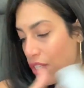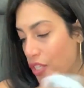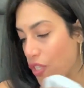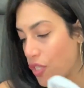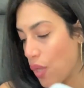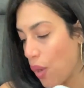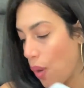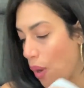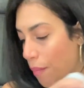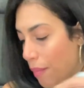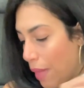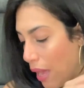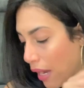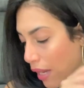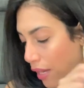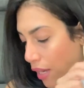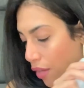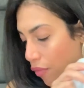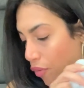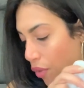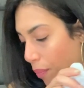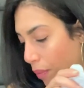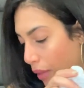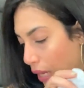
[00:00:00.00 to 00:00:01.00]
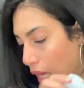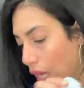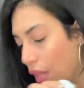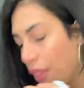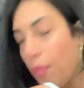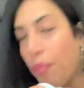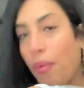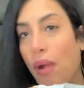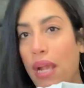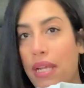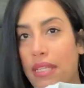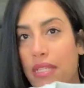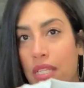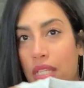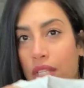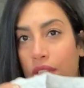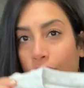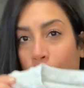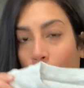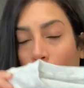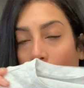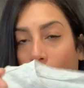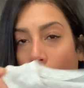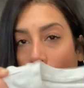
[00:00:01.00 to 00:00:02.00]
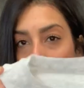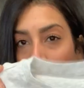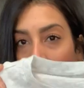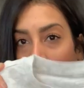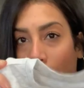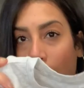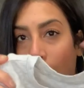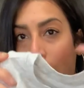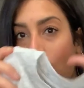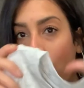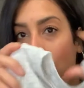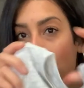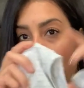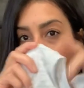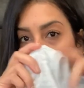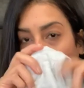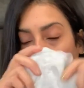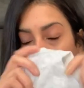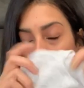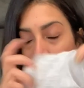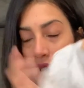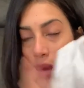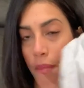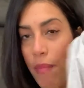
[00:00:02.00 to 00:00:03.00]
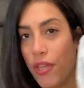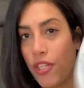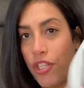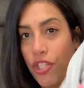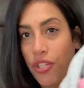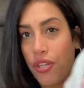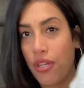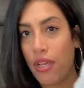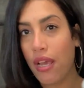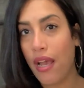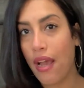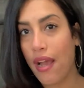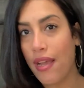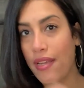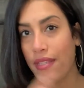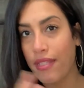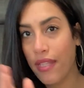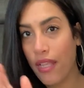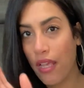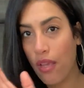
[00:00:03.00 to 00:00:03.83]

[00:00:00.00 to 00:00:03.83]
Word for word: dollars So I'm not gonna repeat the prices for all the shirts I'm about to show you guys.